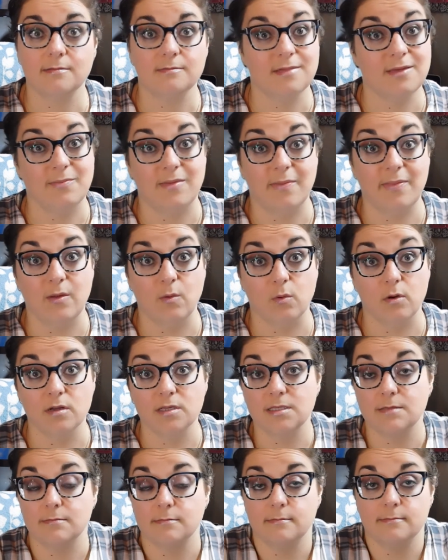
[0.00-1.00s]
It might be
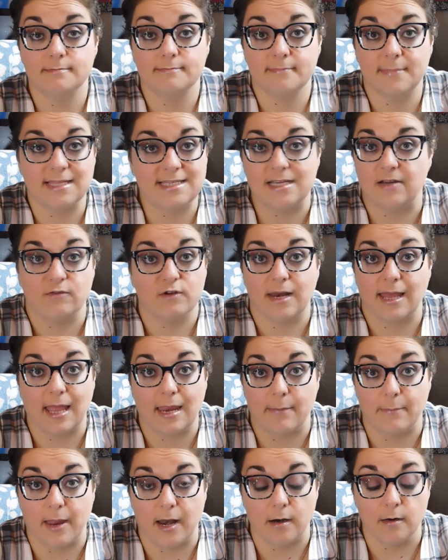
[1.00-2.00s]
worse. They're gonna
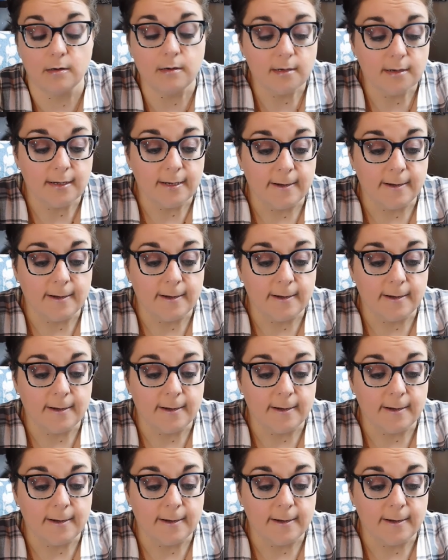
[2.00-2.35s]
get better.